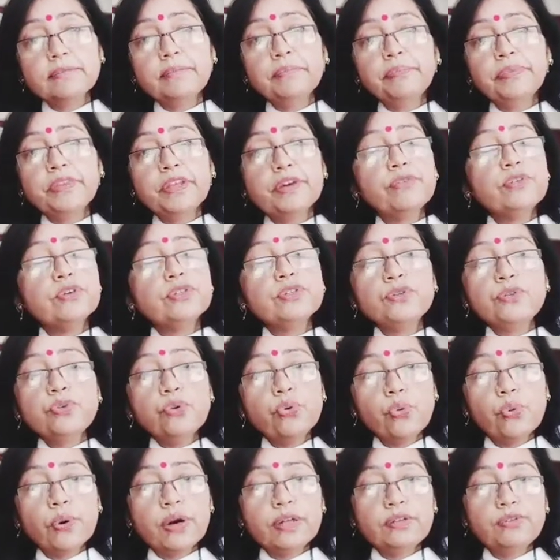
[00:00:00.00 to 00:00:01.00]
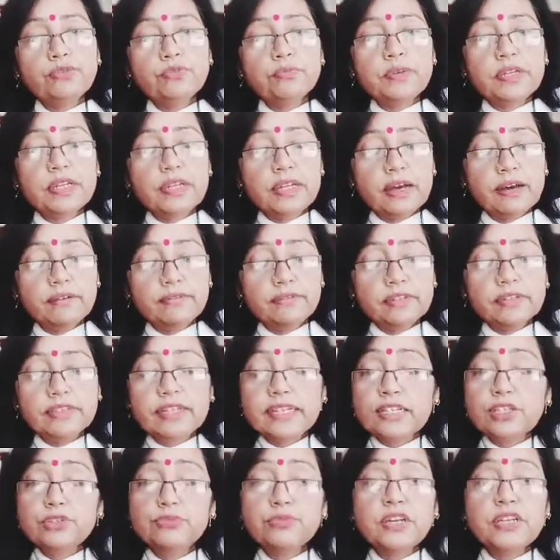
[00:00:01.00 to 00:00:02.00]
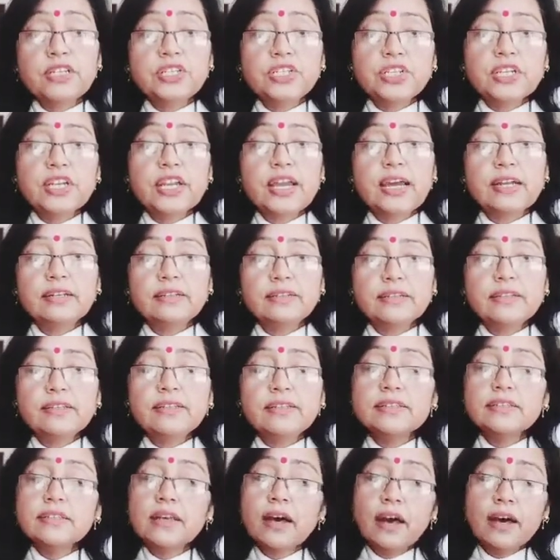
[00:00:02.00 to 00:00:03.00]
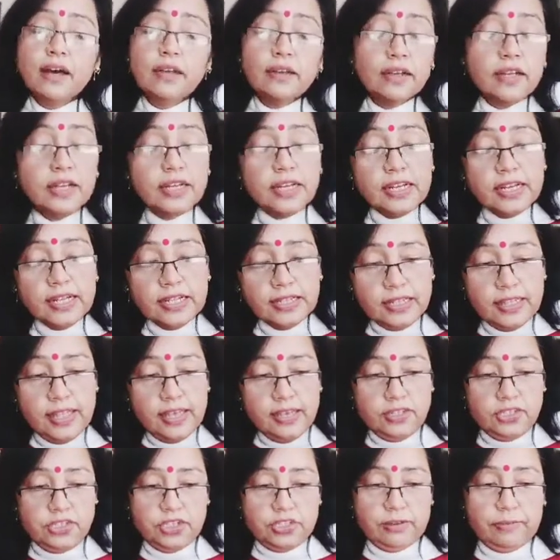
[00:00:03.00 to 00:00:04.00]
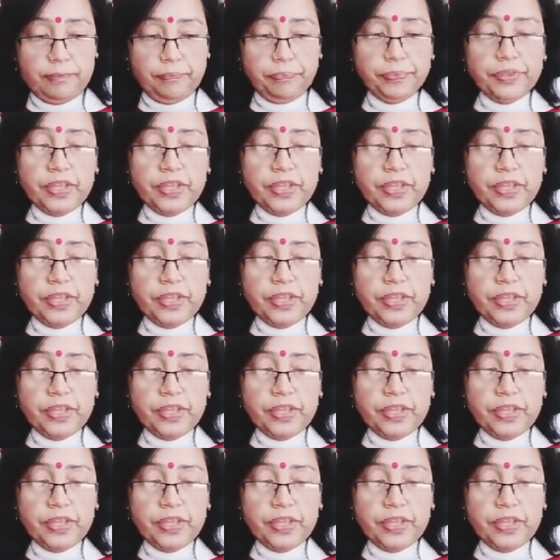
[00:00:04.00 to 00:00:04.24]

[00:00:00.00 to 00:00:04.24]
There was no one to be loved. That's why she had the sour nature.